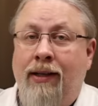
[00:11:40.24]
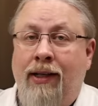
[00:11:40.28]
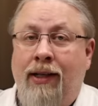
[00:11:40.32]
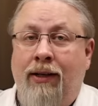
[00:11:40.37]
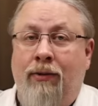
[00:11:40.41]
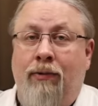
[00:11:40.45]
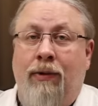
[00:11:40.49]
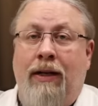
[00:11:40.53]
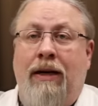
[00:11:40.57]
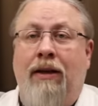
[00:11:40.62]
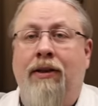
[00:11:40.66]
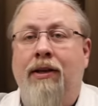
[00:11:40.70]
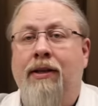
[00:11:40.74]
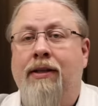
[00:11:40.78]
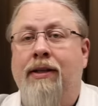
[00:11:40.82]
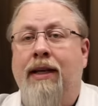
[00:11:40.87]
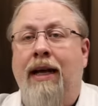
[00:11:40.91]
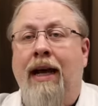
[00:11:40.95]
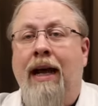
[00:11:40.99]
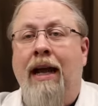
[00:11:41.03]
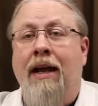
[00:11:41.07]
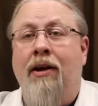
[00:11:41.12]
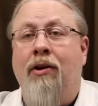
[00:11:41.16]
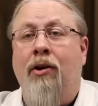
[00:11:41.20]
Now, while this
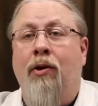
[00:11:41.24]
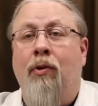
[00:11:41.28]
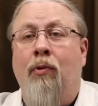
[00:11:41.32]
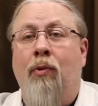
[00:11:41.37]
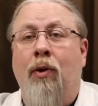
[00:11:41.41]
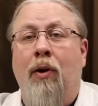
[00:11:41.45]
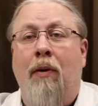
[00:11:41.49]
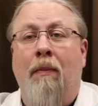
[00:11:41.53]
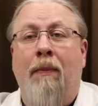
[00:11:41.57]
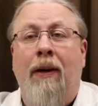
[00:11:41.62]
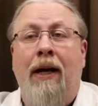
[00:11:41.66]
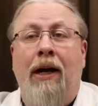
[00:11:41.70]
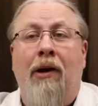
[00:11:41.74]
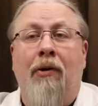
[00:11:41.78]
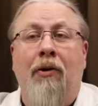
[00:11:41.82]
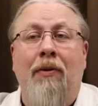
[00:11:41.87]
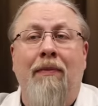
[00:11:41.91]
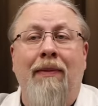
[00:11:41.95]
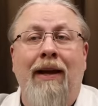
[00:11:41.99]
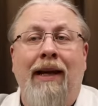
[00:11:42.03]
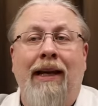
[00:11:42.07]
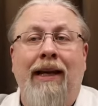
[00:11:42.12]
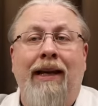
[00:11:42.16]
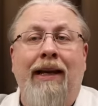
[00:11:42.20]
Anker won't power
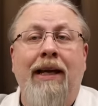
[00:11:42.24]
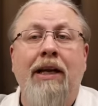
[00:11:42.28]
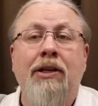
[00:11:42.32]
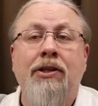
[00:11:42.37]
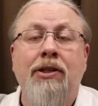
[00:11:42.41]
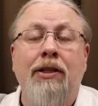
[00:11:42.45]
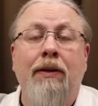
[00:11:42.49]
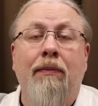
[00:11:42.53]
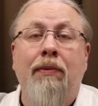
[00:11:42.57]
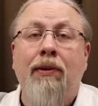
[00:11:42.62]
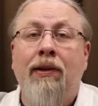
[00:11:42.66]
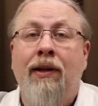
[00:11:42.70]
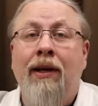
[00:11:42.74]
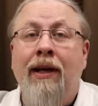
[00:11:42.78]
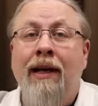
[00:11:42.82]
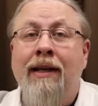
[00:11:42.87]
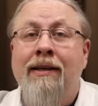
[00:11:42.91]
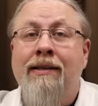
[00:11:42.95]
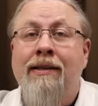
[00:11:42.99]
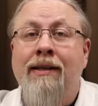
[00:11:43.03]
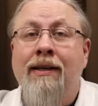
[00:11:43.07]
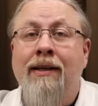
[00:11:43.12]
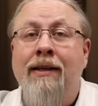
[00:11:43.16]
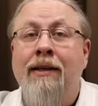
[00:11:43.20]
many kitchen
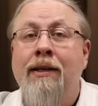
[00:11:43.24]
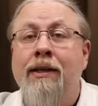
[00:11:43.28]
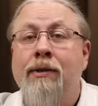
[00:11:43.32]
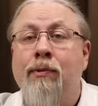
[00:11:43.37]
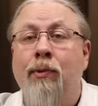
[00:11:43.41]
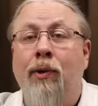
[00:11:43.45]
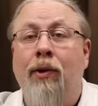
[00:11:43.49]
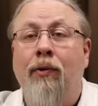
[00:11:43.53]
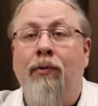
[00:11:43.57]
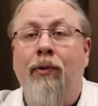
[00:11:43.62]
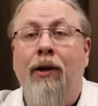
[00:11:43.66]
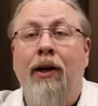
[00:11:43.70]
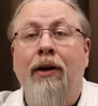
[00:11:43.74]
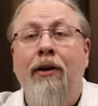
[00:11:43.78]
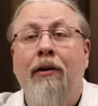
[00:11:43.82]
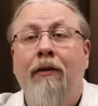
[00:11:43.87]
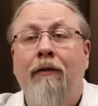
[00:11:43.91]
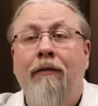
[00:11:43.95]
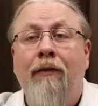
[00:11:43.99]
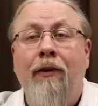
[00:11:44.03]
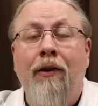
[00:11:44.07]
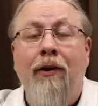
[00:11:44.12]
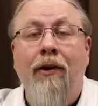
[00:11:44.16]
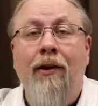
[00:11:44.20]
appliances, won't run your
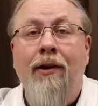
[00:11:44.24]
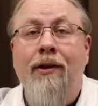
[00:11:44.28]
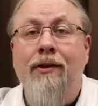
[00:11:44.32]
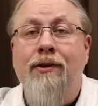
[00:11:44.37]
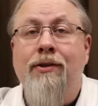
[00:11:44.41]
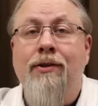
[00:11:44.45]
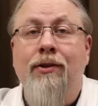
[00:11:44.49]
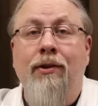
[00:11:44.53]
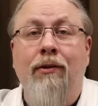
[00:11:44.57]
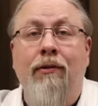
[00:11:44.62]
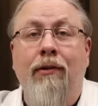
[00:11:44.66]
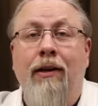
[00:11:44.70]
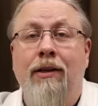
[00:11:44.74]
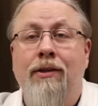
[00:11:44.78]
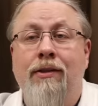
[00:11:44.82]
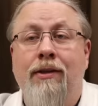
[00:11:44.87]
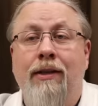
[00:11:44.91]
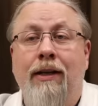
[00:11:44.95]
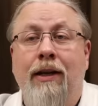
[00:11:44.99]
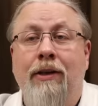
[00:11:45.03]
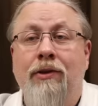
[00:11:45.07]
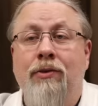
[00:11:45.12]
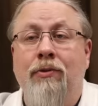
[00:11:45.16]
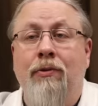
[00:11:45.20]
furnace, your
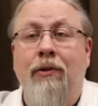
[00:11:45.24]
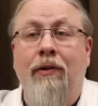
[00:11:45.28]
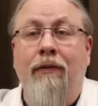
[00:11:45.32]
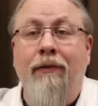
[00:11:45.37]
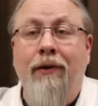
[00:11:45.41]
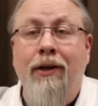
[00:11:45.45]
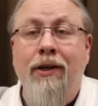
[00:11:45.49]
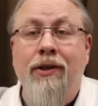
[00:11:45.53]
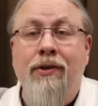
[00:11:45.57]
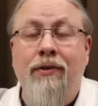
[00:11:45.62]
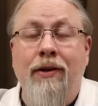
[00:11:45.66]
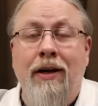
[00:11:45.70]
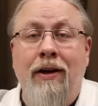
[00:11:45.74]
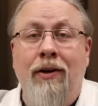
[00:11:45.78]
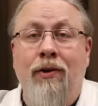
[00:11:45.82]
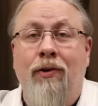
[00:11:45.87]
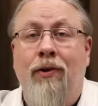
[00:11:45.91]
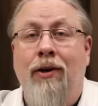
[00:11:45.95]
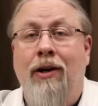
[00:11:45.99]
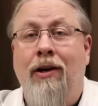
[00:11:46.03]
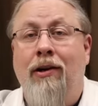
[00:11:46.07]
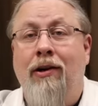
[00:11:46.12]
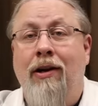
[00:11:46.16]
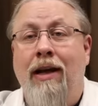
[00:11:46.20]
residential refrigerator,
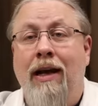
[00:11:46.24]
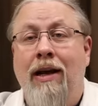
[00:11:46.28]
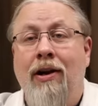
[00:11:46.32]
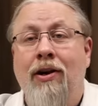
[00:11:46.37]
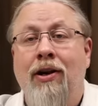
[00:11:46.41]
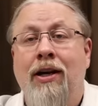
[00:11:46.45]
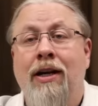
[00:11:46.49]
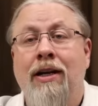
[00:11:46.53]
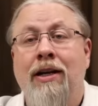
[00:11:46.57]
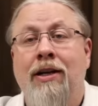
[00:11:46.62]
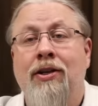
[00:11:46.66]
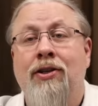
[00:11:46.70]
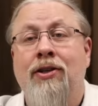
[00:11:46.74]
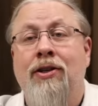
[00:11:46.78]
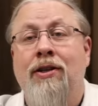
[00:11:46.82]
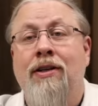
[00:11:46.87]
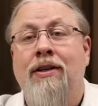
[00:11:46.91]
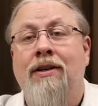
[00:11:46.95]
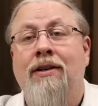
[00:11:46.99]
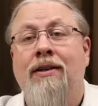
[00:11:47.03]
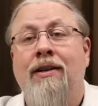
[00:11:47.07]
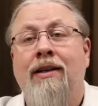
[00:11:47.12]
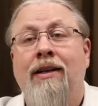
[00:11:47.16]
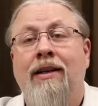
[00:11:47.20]
or your air
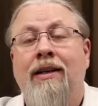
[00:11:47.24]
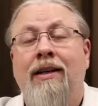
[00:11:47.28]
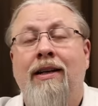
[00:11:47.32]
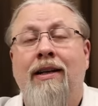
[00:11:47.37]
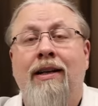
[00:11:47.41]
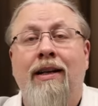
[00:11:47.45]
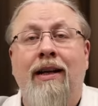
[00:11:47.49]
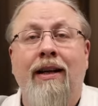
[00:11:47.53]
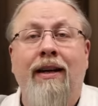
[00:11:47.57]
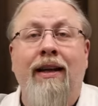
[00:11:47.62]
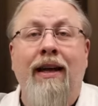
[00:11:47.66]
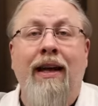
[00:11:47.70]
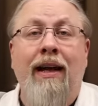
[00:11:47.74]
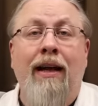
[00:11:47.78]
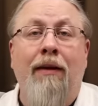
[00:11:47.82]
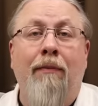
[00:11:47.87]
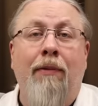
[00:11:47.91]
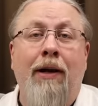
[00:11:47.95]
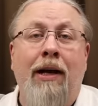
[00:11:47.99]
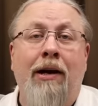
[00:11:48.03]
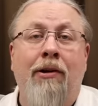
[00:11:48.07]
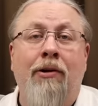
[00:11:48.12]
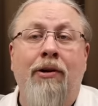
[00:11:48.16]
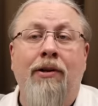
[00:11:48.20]
conditioner, it can
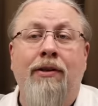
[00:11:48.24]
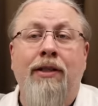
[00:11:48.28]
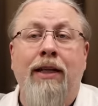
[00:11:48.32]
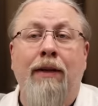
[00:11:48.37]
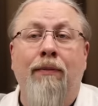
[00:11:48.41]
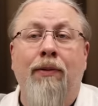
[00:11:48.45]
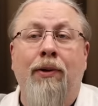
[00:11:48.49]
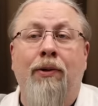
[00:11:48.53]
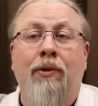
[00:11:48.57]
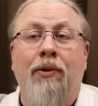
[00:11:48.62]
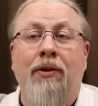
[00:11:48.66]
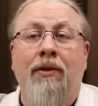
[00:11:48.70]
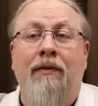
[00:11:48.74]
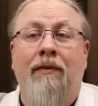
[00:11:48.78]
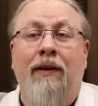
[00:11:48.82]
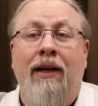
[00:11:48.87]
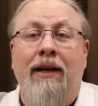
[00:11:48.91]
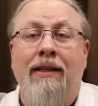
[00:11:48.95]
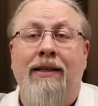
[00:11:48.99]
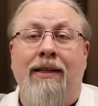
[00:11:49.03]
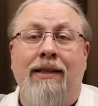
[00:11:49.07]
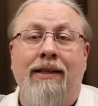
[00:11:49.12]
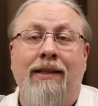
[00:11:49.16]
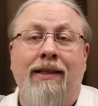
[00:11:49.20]
power typical
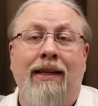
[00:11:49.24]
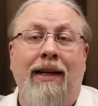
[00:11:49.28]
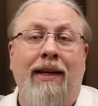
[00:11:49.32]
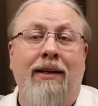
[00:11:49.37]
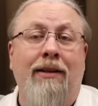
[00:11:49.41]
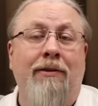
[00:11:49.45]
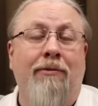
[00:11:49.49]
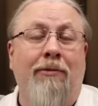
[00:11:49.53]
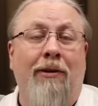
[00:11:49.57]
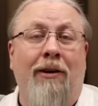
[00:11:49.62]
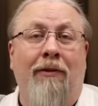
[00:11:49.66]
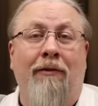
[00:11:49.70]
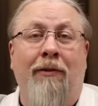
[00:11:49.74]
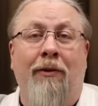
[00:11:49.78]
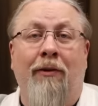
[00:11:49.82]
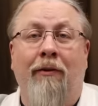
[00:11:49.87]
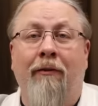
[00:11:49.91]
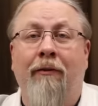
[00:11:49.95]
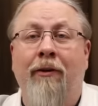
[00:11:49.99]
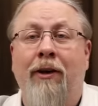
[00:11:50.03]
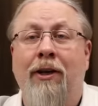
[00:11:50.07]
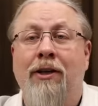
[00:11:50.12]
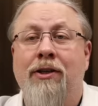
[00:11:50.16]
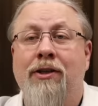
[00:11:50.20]
devices like 12
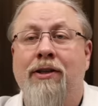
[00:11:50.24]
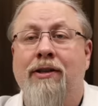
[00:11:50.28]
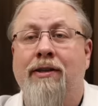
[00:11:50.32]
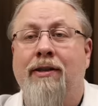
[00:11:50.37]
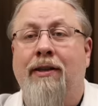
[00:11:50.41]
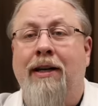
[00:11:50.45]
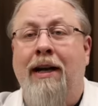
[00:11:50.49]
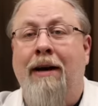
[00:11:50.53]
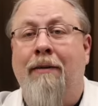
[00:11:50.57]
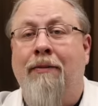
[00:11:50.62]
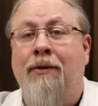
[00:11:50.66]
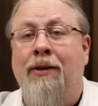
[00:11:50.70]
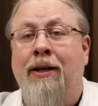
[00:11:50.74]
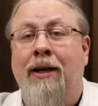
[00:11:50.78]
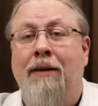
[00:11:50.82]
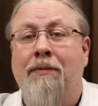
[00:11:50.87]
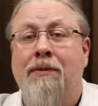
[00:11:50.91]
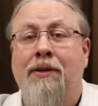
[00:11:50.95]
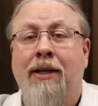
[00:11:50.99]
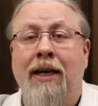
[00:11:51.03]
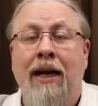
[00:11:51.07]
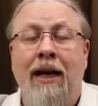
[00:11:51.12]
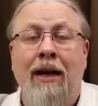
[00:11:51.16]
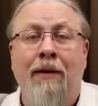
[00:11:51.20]
volt fridges,
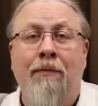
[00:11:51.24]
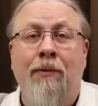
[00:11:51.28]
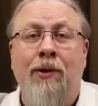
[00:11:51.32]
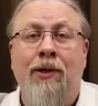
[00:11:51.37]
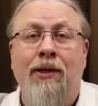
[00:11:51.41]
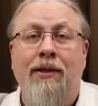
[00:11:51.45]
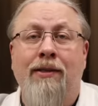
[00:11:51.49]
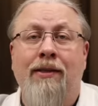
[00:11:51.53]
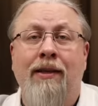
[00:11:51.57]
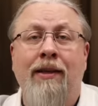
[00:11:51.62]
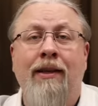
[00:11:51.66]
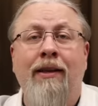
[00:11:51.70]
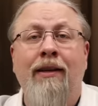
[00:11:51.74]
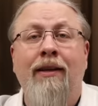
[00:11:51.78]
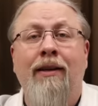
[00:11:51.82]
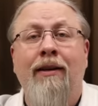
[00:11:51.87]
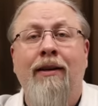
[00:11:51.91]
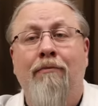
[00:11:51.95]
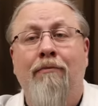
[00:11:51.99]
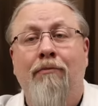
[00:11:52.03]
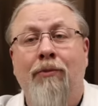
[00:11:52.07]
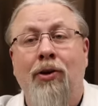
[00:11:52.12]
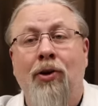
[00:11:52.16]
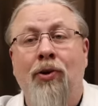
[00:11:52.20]
laptops, cameras,
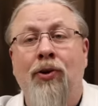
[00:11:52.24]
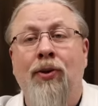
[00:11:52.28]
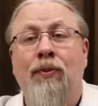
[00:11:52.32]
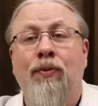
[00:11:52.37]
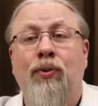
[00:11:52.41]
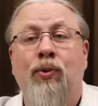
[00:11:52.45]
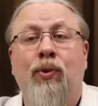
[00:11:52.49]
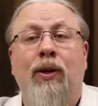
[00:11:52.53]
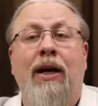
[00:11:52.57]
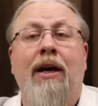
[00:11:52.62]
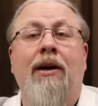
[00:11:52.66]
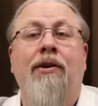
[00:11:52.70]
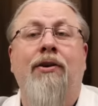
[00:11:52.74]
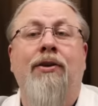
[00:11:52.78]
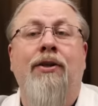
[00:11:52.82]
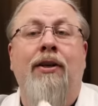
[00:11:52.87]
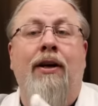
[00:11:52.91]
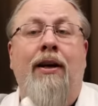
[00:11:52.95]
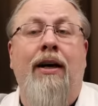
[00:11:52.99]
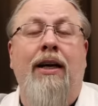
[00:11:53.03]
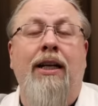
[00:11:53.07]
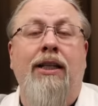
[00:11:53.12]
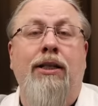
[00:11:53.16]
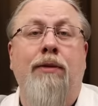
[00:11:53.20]
modems, routers,
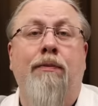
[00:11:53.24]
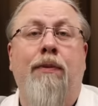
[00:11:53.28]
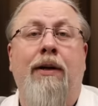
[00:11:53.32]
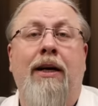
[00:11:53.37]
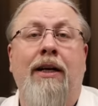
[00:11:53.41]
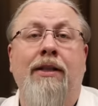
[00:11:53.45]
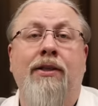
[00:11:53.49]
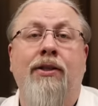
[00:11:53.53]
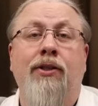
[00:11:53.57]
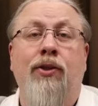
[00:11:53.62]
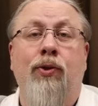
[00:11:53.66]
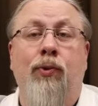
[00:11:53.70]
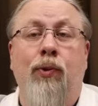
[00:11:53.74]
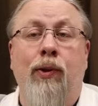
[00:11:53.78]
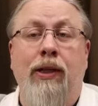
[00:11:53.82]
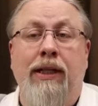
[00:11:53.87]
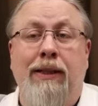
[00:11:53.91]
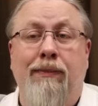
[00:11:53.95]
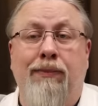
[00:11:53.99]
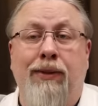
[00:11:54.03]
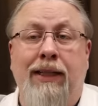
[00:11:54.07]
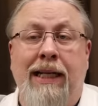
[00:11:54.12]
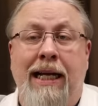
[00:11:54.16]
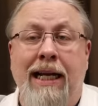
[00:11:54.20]
hotspots during
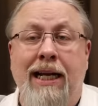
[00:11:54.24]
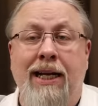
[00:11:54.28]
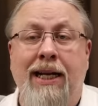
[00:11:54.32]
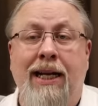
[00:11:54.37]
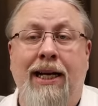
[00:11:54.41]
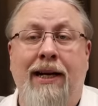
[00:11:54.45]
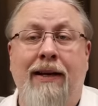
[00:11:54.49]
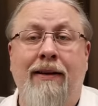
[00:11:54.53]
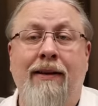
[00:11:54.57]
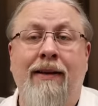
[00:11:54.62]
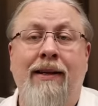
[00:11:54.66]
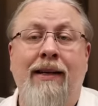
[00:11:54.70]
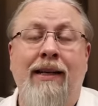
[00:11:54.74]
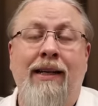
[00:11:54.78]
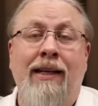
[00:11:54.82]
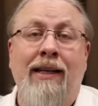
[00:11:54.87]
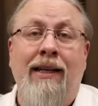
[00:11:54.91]
a blackout.